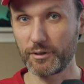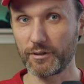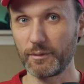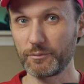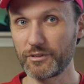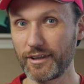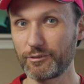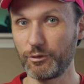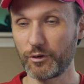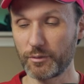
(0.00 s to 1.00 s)
here, I'm saying
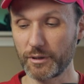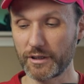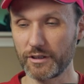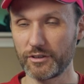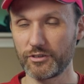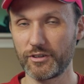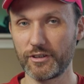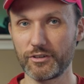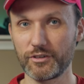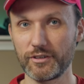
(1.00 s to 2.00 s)
four because
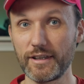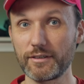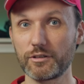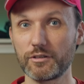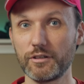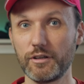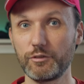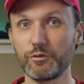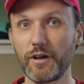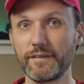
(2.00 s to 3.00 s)
there's another uh,
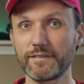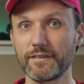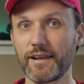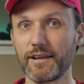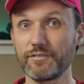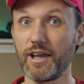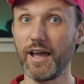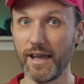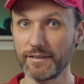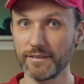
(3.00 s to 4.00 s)
viewfinder that I've
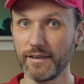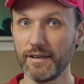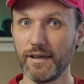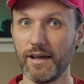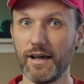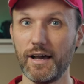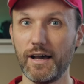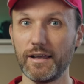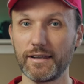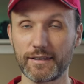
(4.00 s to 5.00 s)
had,
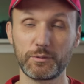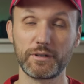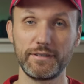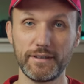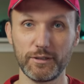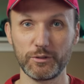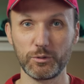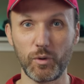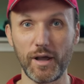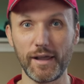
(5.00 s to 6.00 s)
uh, and I can quickly tell you
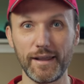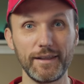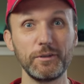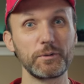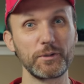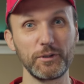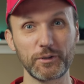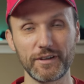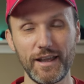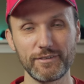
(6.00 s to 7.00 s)
why I no
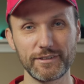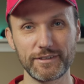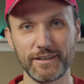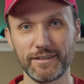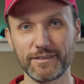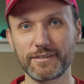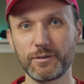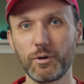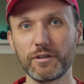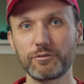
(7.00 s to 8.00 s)
longer have it, and it's
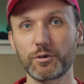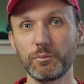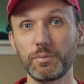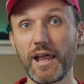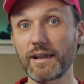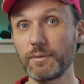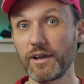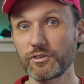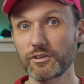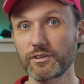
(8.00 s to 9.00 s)
the one from
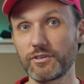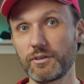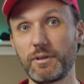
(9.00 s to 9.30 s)
Blackmagic. It's the